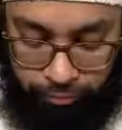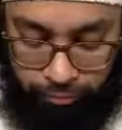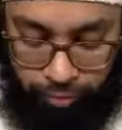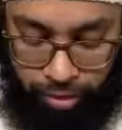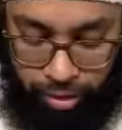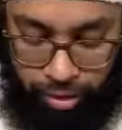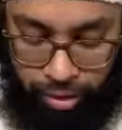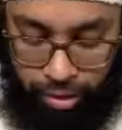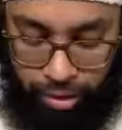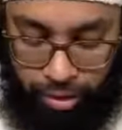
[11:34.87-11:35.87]
Okay,
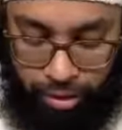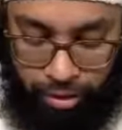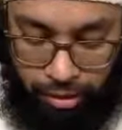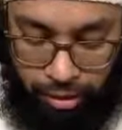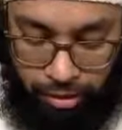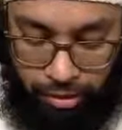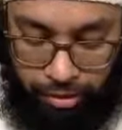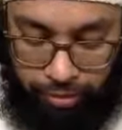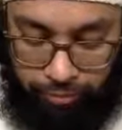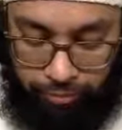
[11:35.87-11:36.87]
that
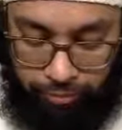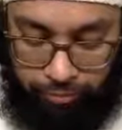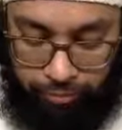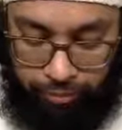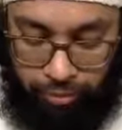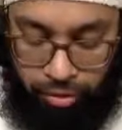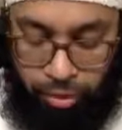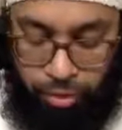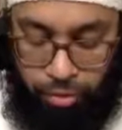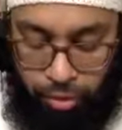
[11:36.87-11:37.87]
the
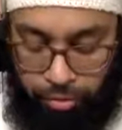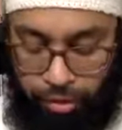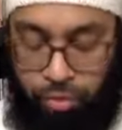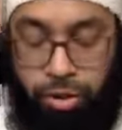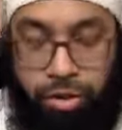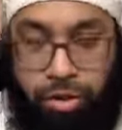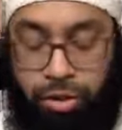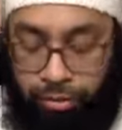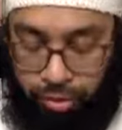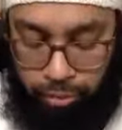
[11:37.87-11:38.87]
two women who are
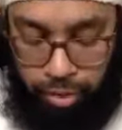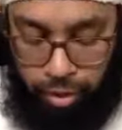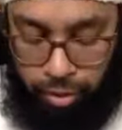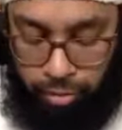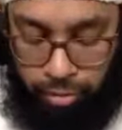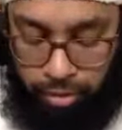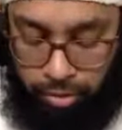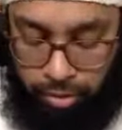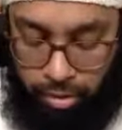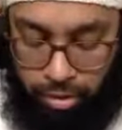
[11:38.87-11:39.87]
deserving of
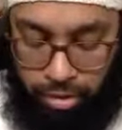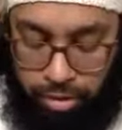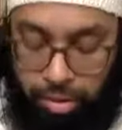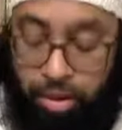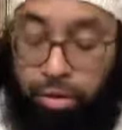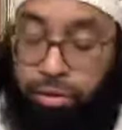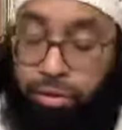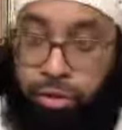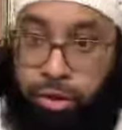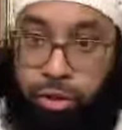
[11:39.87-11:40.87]
punishment, their close
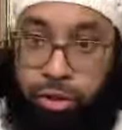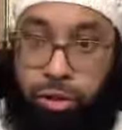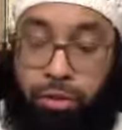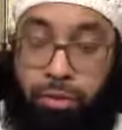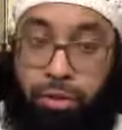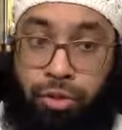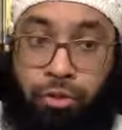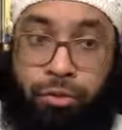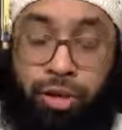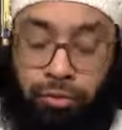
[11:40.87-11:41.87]
relationship to
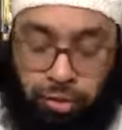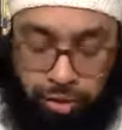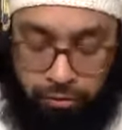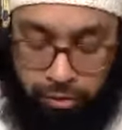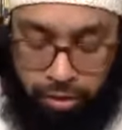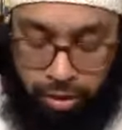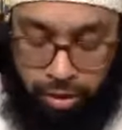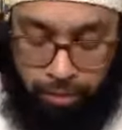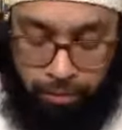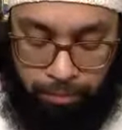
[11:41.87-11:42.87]
two prophets of
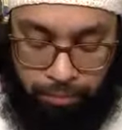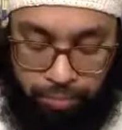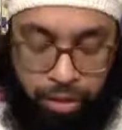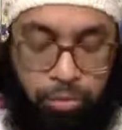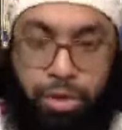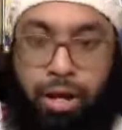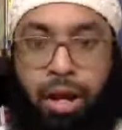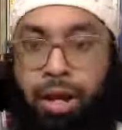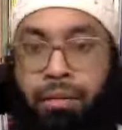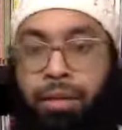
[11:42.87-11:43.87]
Allah would
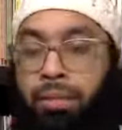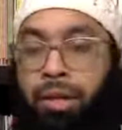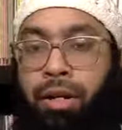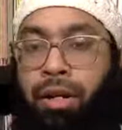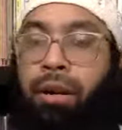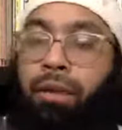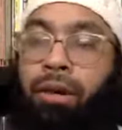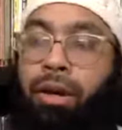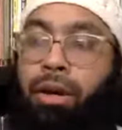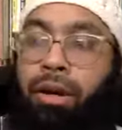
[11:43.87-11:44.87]
not help them in any
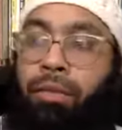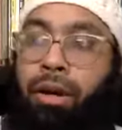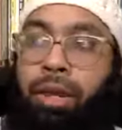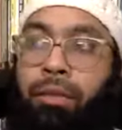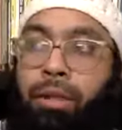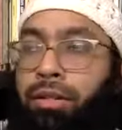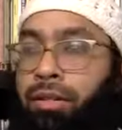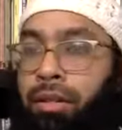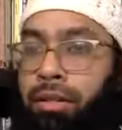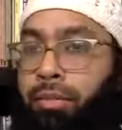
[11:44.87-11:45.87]
regard. Why? Because
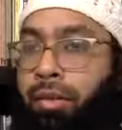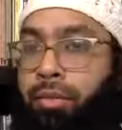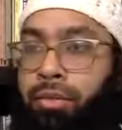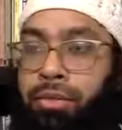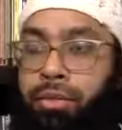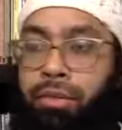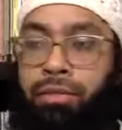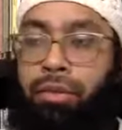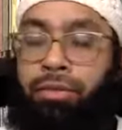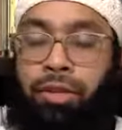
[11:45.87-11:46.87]
they are people in the
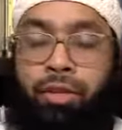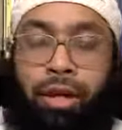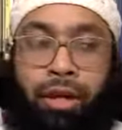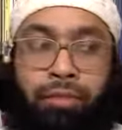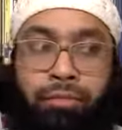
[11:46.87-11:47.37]
of the dunya.